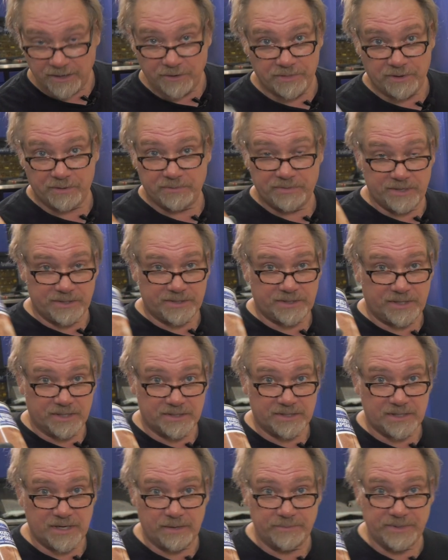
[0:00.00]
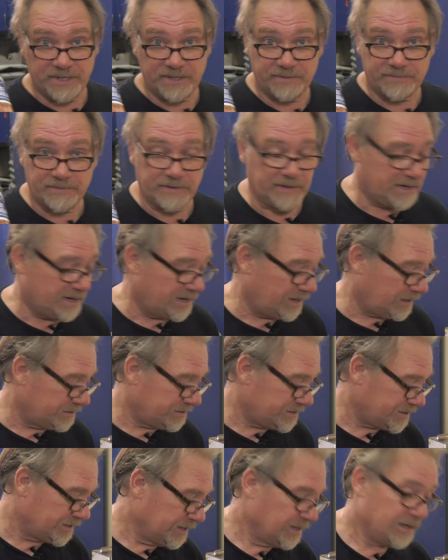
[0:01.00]
although this does come in different
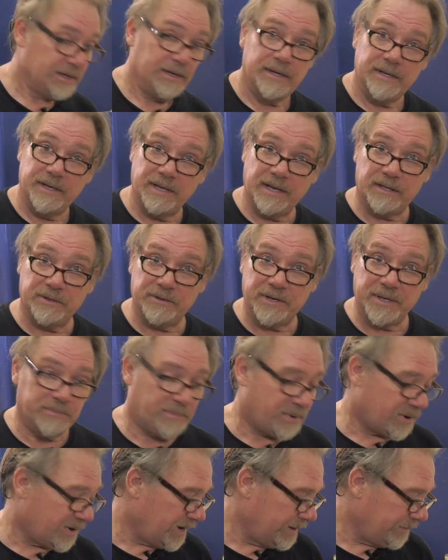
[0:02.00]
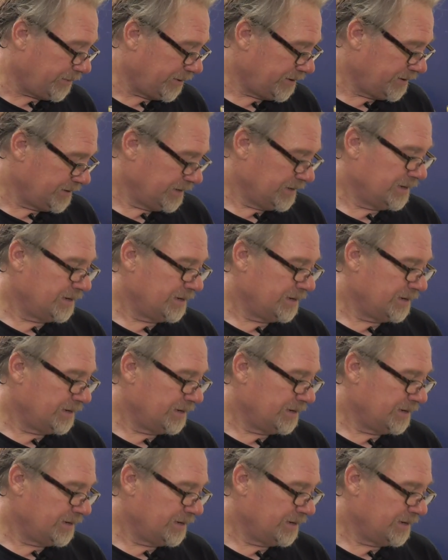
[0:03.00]
colors, including primer.